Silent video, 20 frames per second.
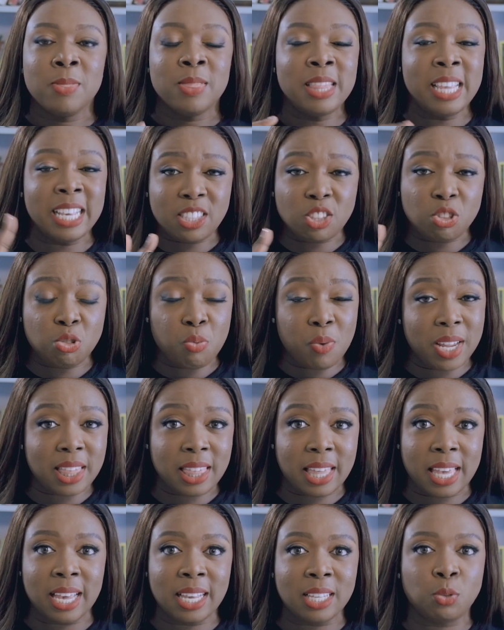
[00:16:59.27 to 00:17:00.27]
These three
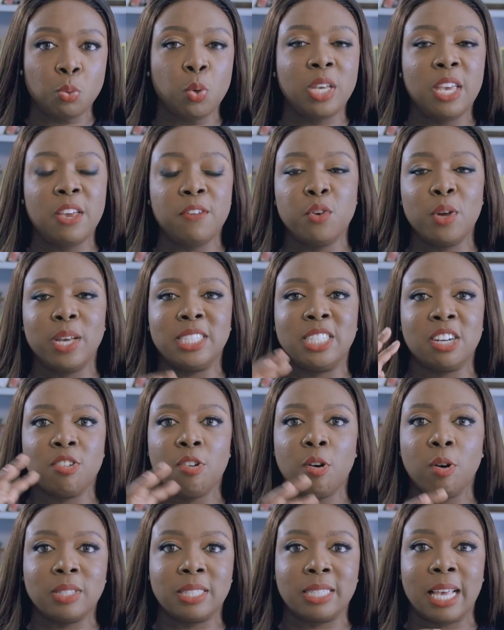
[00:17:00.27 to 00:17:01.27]
things will give you a
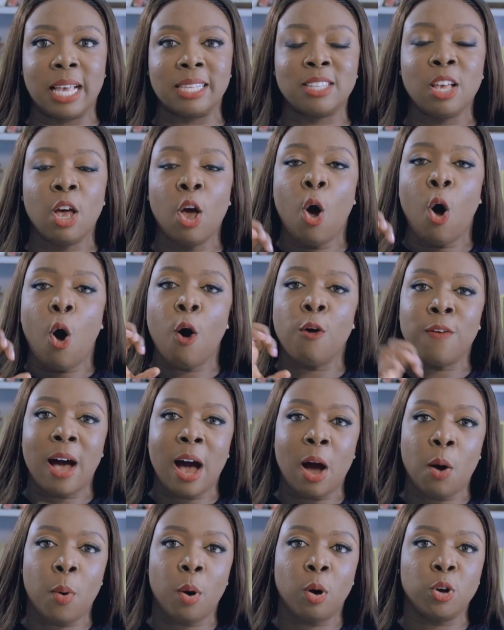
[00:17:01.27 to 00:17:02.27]
general sense of
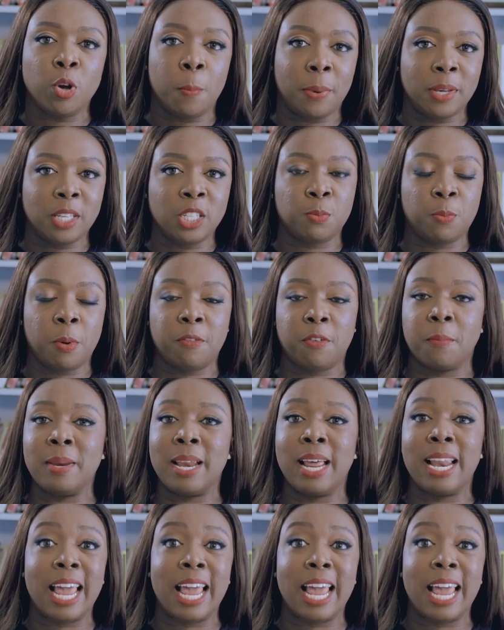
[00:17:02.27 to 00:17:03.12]
how well your page is performing.